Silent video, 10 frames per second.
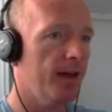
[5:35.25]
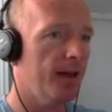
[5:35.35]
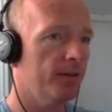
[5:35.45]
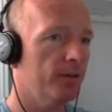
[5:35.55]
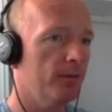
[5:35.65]

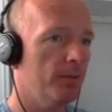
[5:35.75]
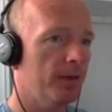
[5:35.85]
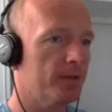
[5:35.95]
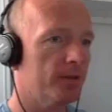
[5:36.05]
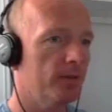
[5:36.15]
don't run
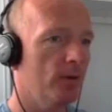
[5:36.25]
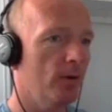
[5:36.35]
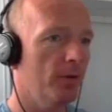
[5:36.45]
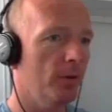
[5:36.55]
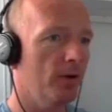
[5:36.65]
past.
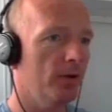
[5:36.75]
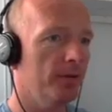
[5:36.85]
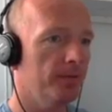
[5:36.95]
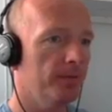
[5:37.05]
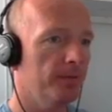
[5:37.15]
Over the
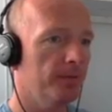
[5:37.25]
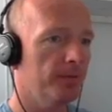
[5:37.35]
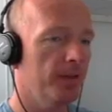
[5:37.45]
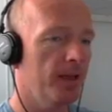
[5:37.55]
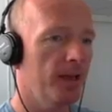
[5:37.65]
wall.
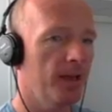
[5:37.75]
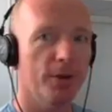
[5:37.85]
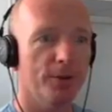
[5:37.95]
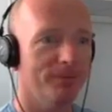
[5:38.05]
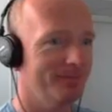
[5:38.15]
There
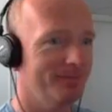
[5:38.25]
we go.